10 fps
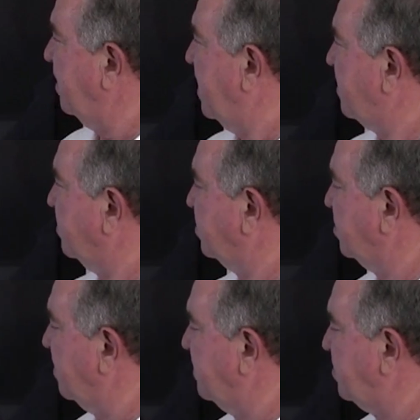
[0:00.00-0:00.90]
to the electrical
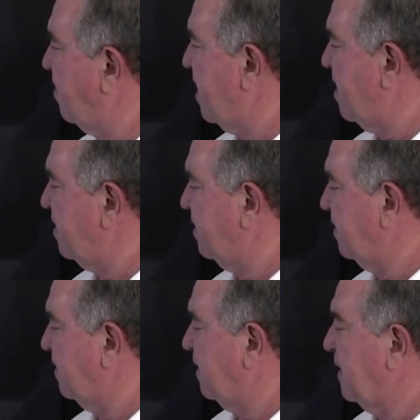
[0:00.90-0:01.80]
service ground.
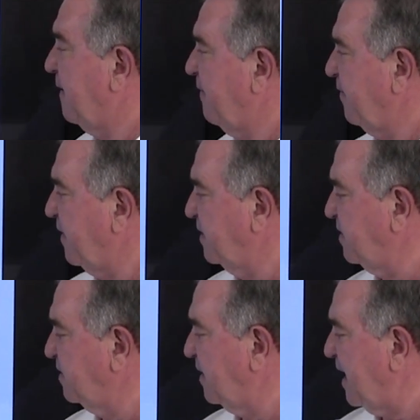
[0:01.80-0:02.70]

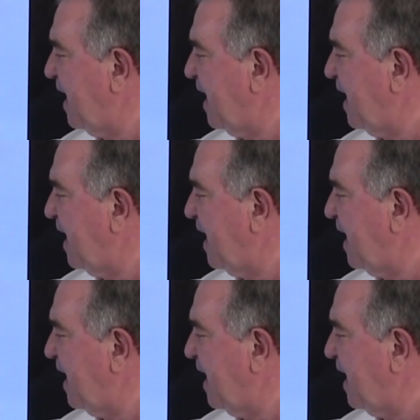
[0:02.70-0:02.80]
This is an